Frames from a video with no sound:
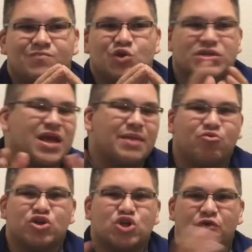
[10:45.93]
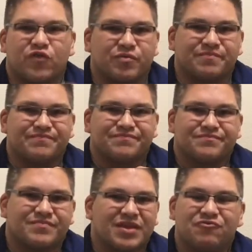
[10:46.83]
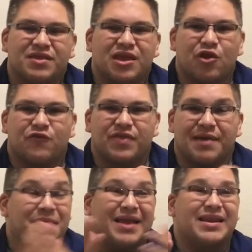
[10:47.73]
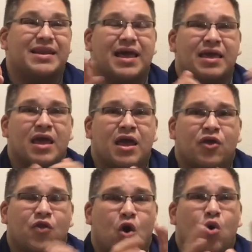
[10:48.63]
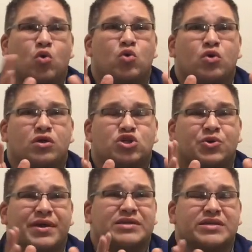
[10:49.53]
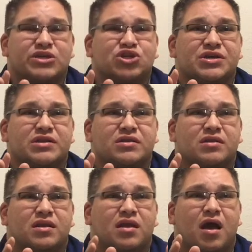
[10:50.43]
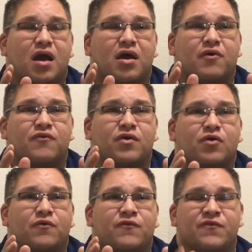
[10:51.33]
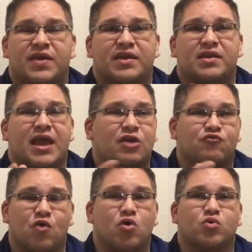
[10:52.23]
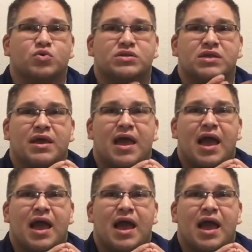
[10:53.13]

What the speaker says: just kind of brushed over. I didn't really care for that. I didn't like the whole transition of Finn and Rose.